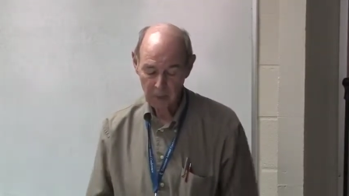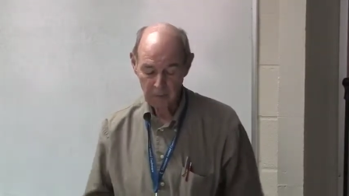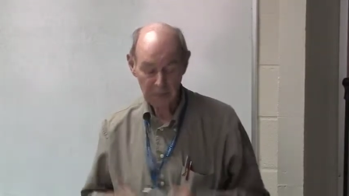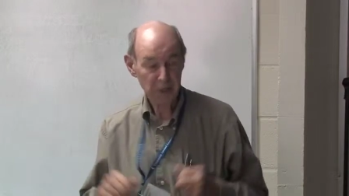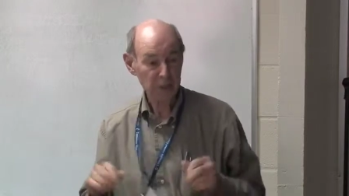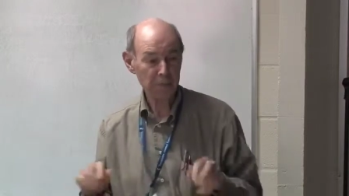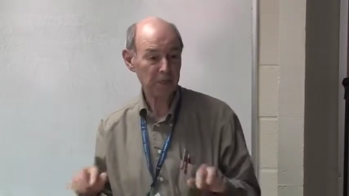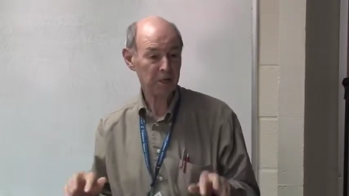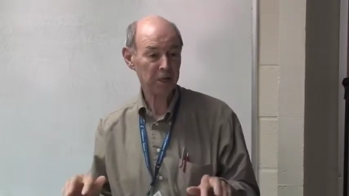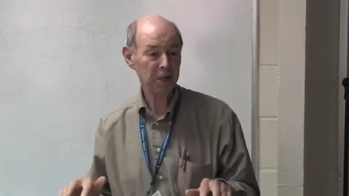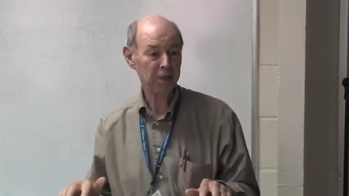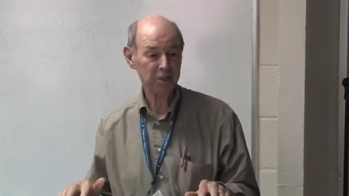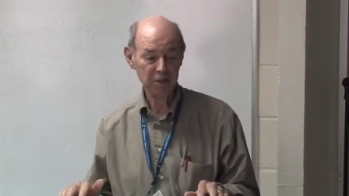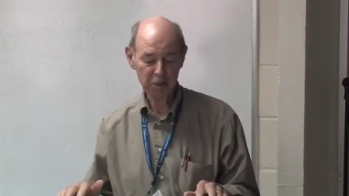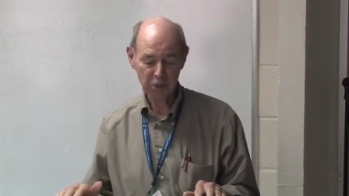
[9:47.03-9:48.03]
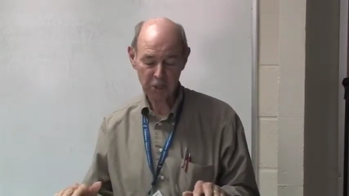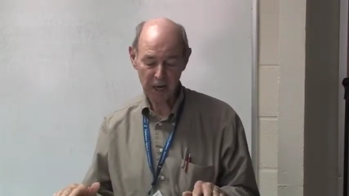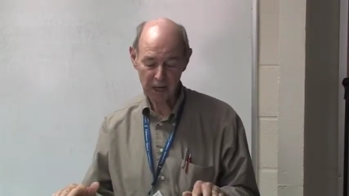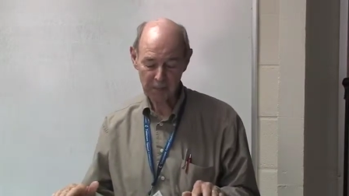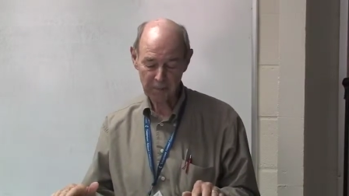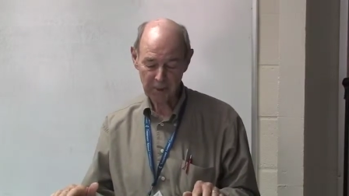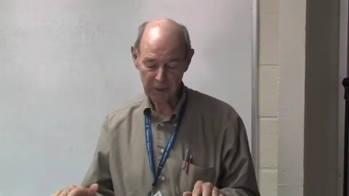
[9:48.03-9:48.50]
Manipulating the
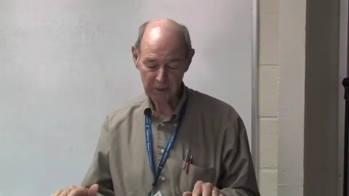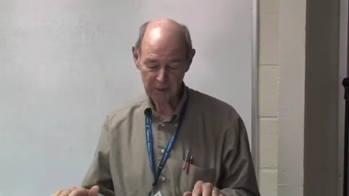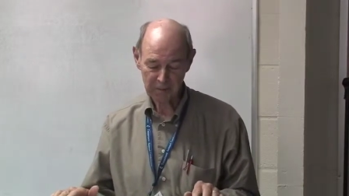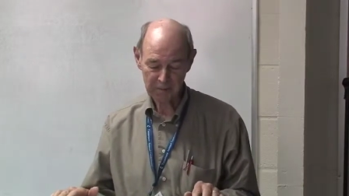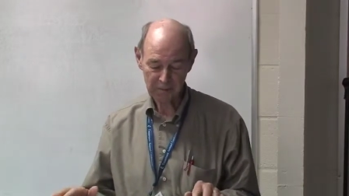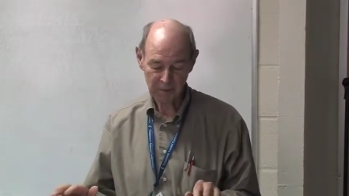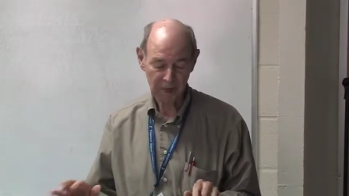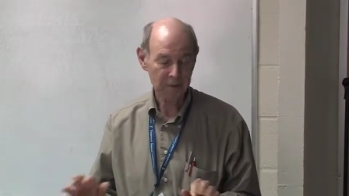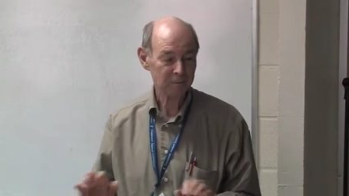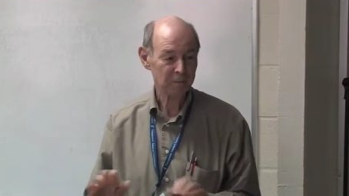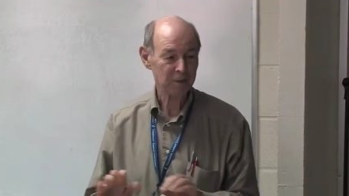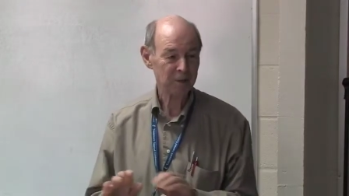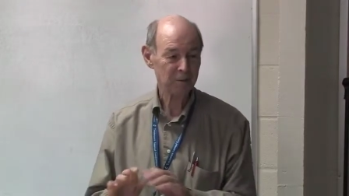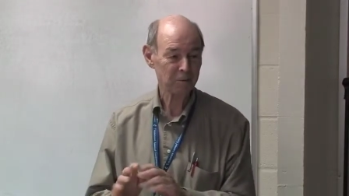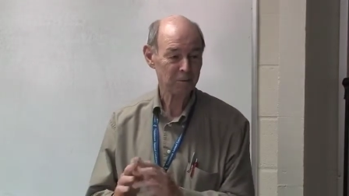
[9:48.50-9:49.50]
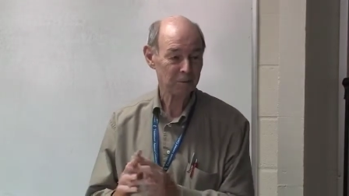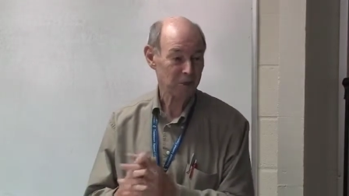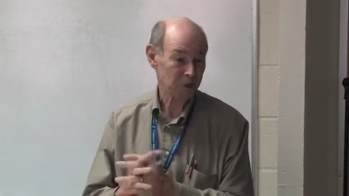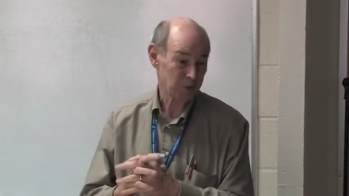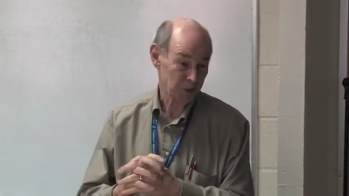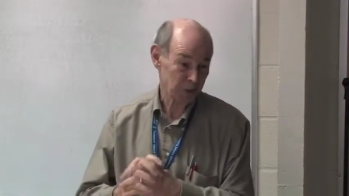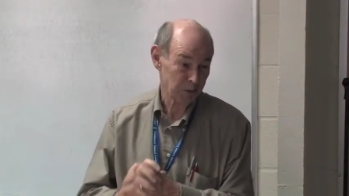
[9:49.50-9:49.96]
stock market might be, a,
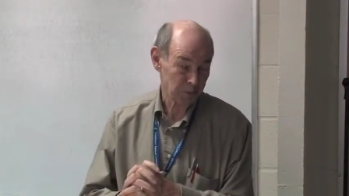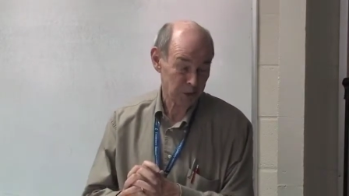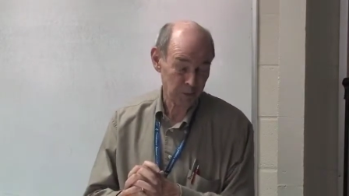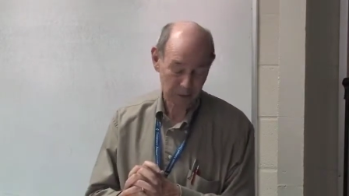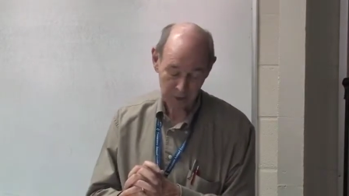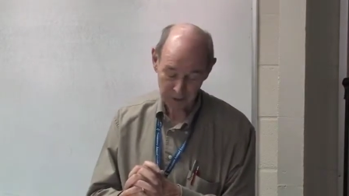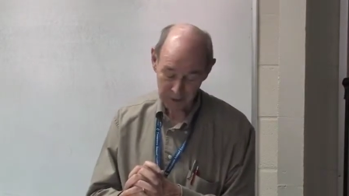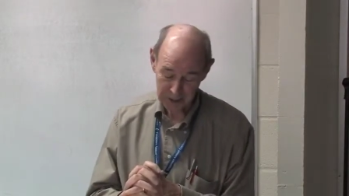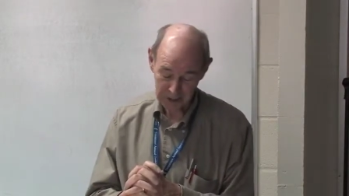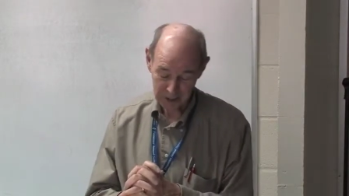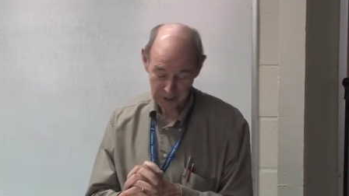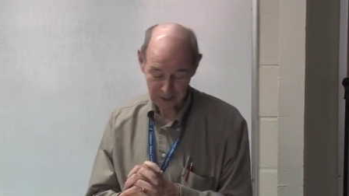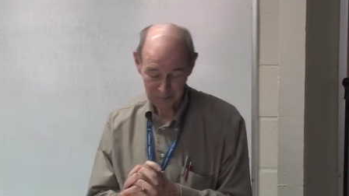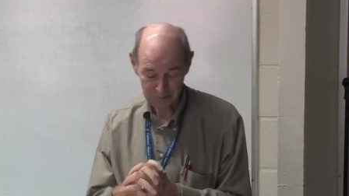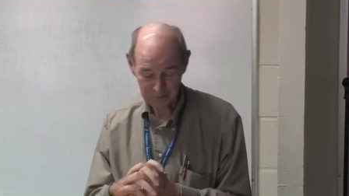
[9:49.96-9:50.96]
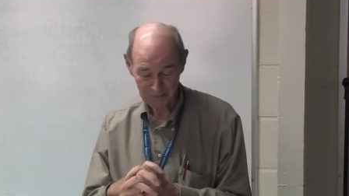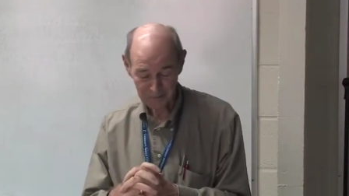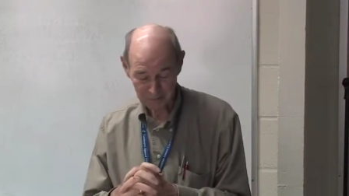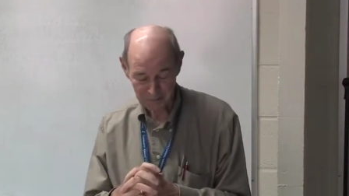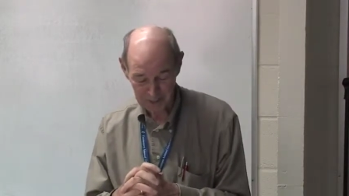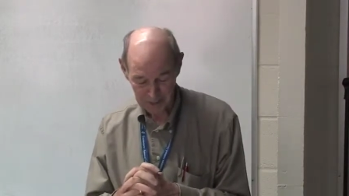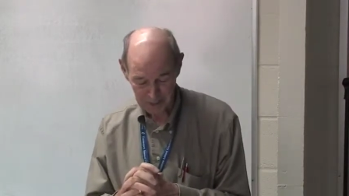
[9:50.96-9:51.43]
it seems to be a way that some
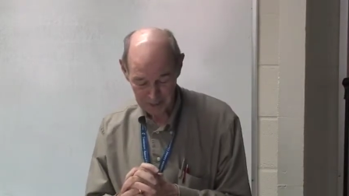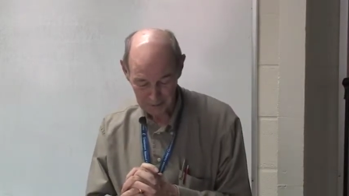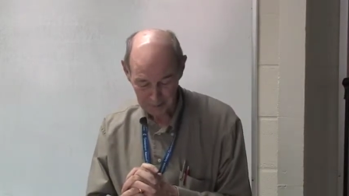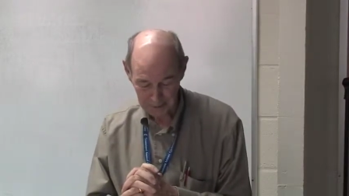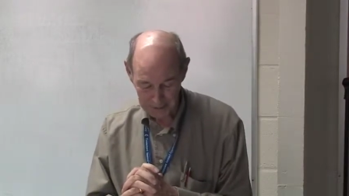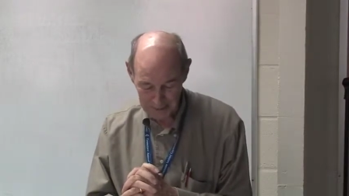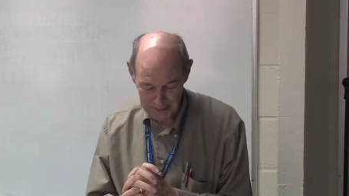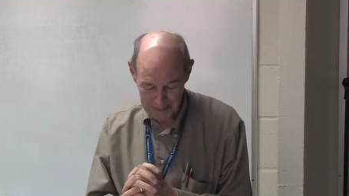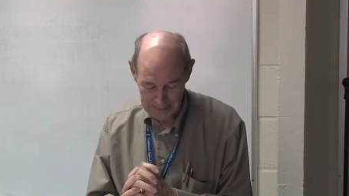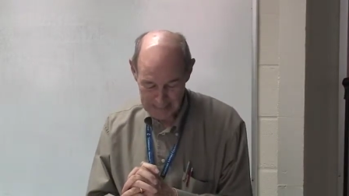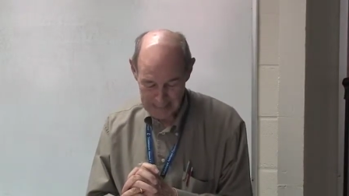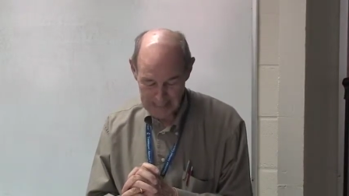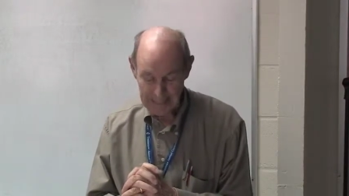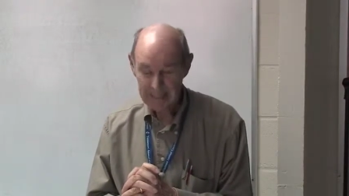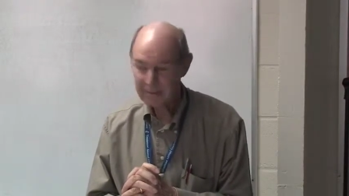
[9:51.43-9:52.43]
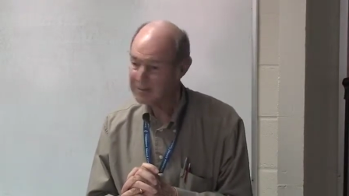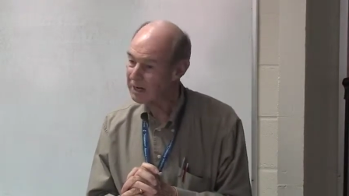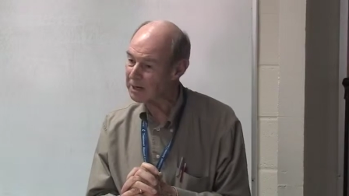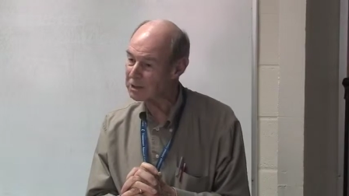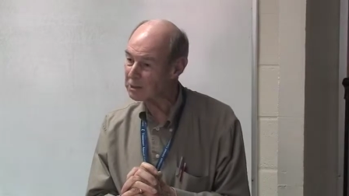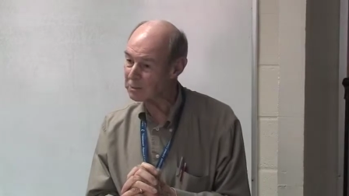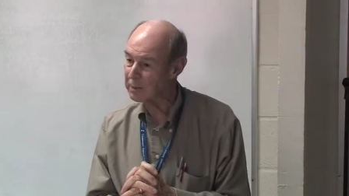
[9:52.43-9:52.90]
people made a lot of money.
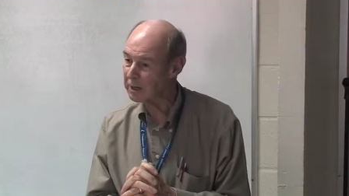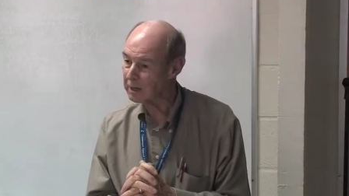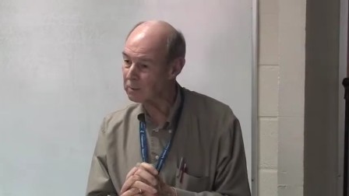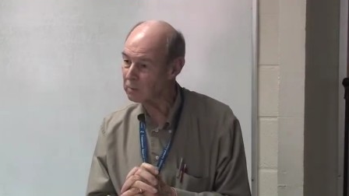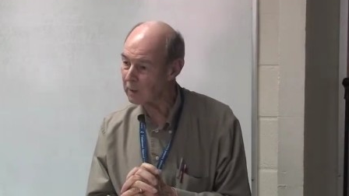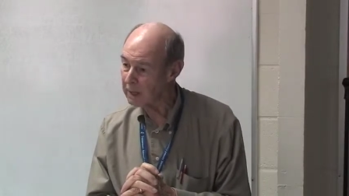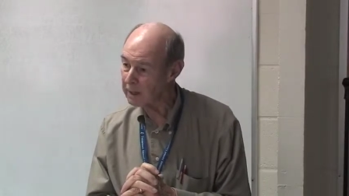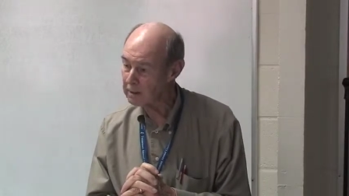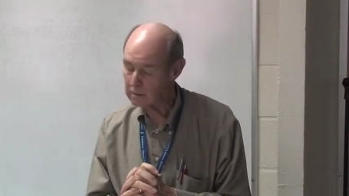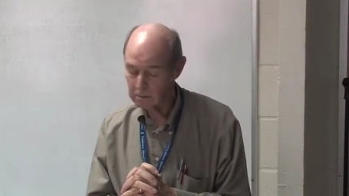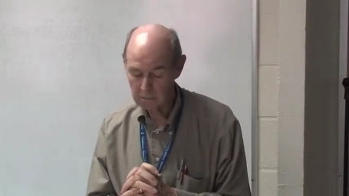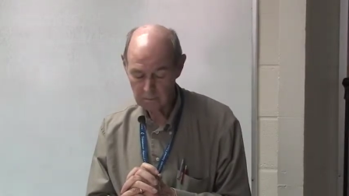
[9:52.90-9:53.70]
That doesn't make it right.